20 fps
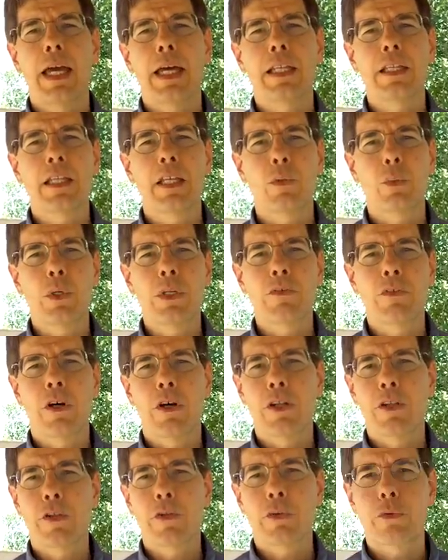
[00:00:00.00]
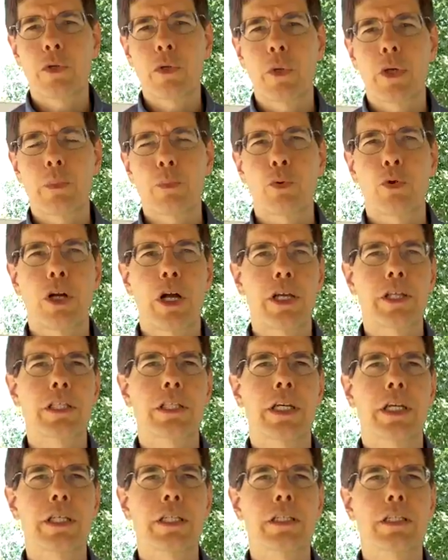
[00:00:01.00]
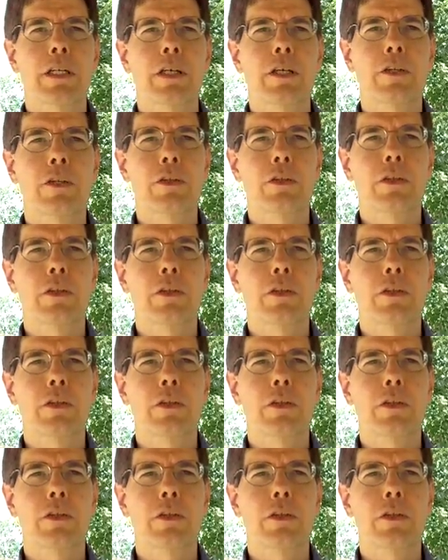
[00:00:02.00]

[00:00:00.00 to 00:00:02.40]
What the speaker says: And that we've gone through a process